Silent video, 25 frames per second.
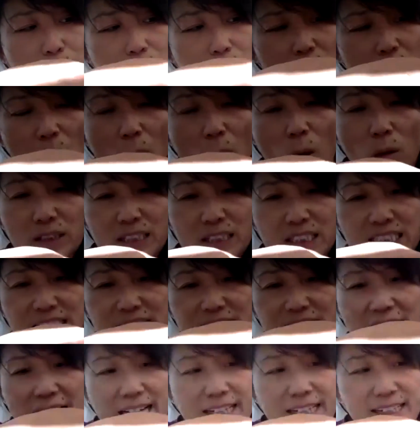all the
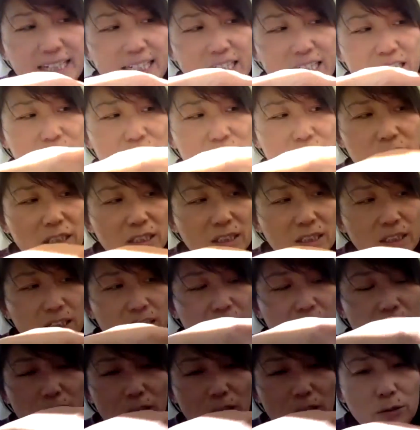stagnation
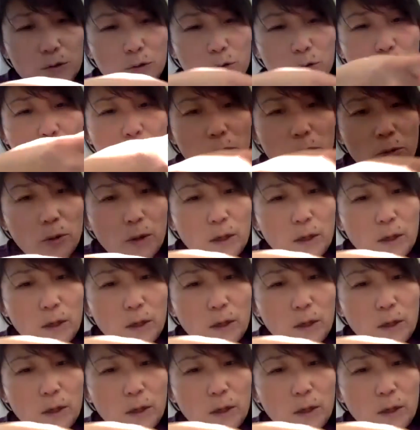to